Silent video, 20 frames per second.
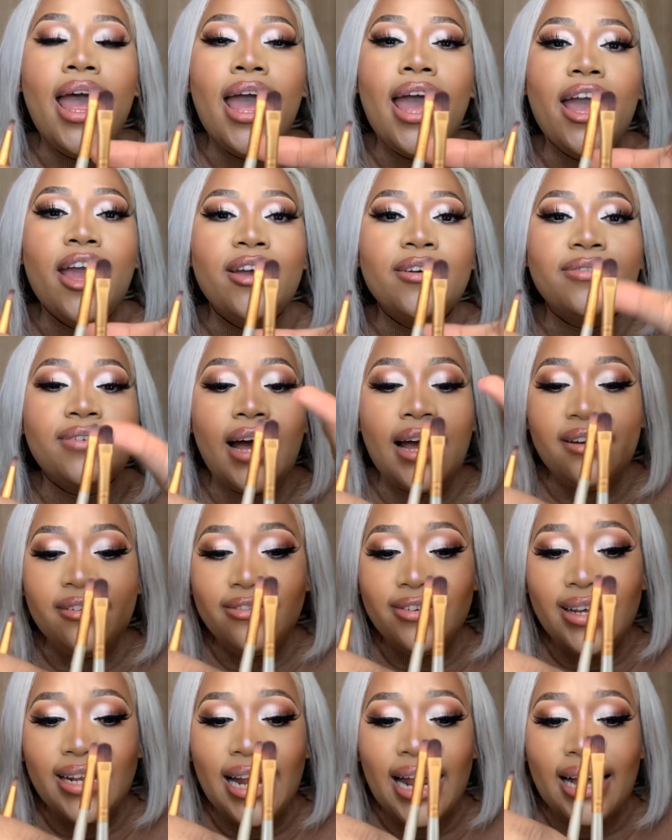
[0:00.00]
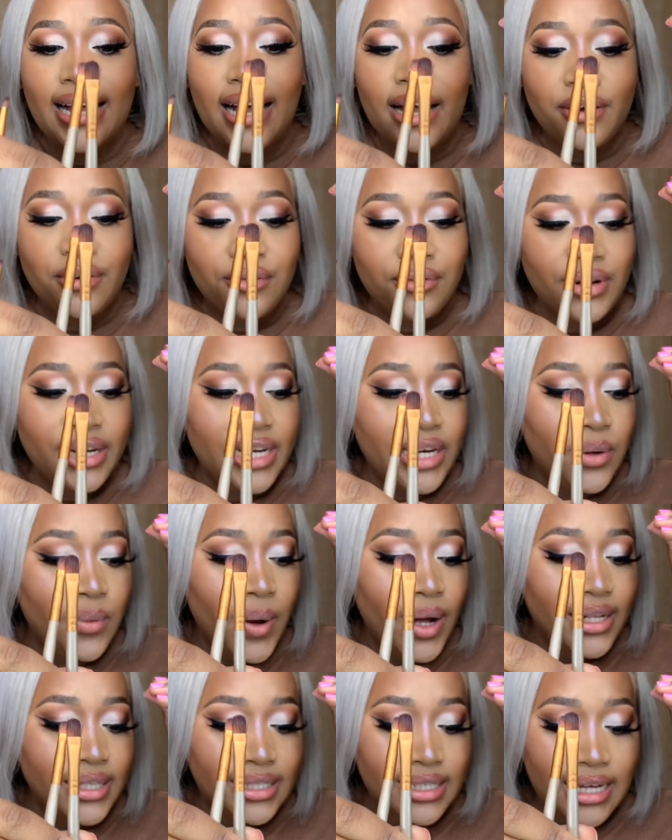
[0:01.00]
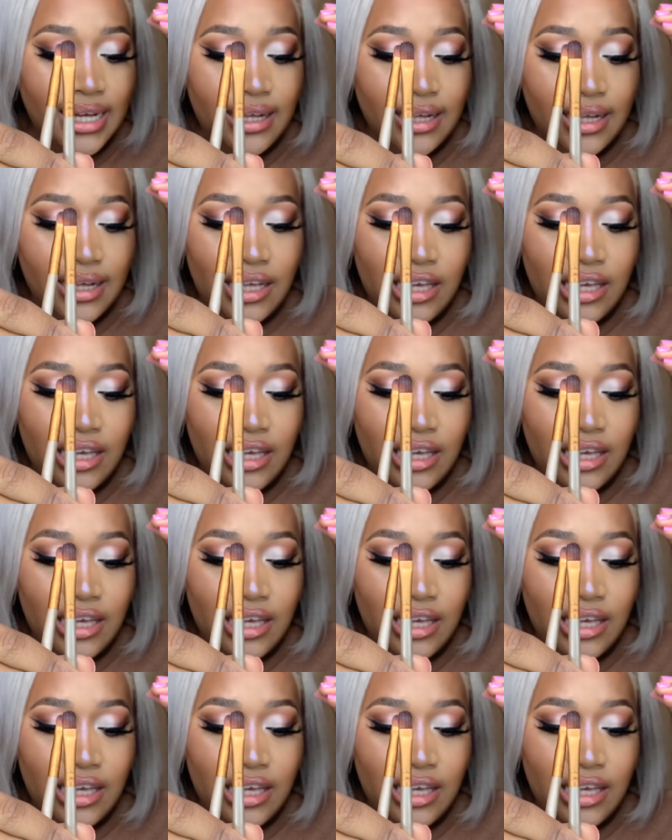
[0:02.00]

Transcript: If I feel like I really want, uh,